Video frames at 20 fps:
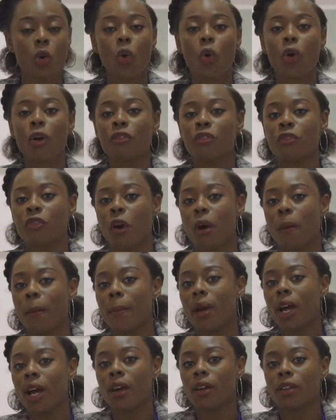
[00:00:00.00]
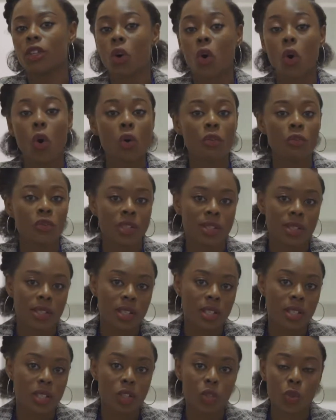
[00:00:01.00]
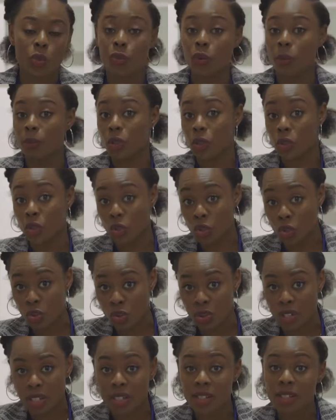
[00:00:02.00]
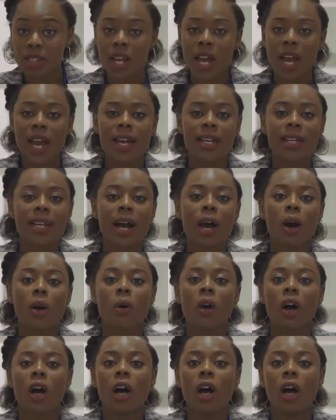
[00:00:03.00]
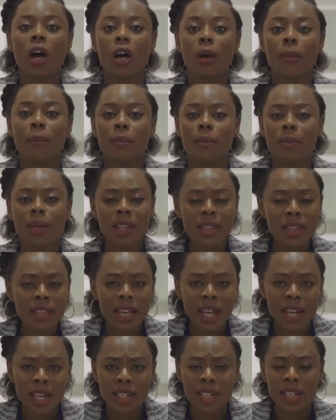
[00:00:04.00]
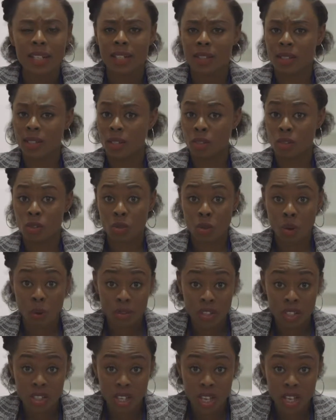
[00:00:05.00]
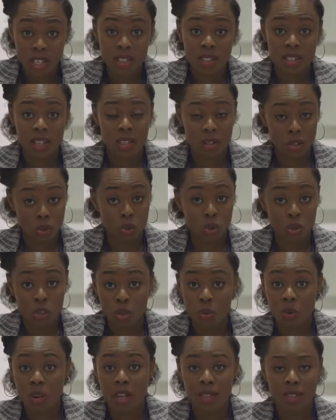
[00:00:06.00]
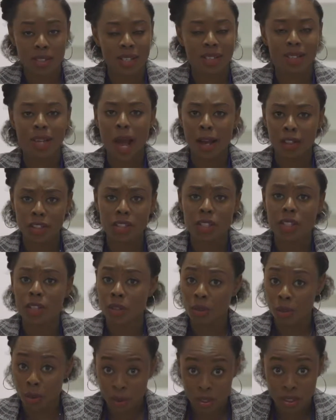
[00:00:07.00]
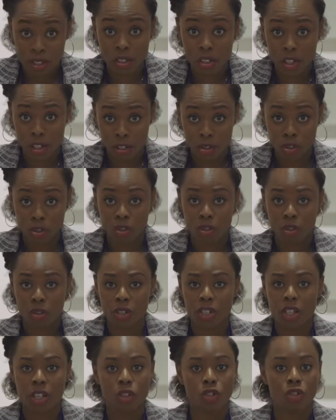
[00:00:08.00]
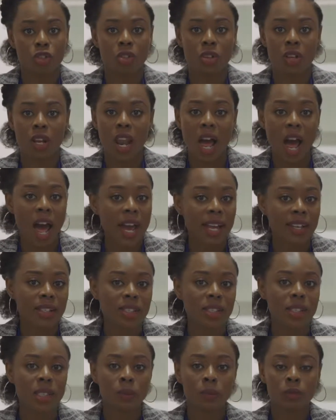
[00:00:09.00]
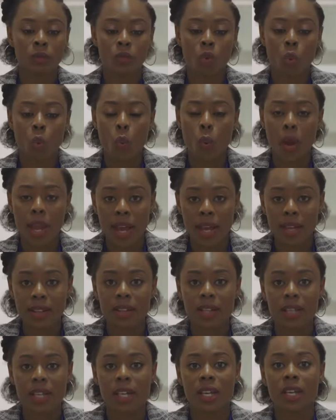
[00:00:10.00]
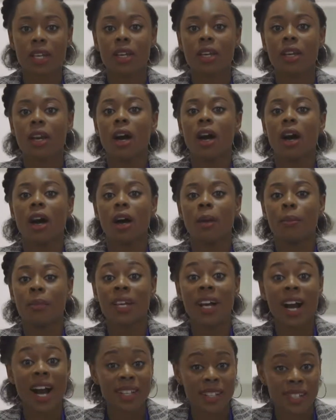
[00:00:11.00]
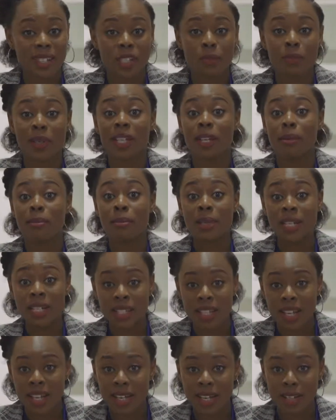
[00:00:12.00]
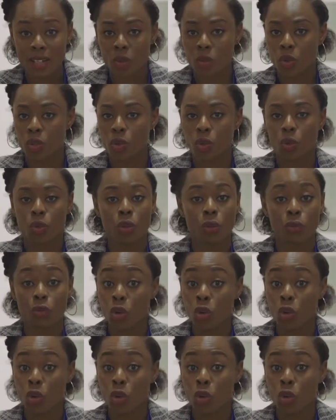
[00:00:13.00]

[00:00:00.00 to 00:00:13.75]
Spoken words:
or from the offices or from the streets. Now, methane in its dissolved state in the sewers is actually not an issue. The issue lies where the gas is being emitted as a result of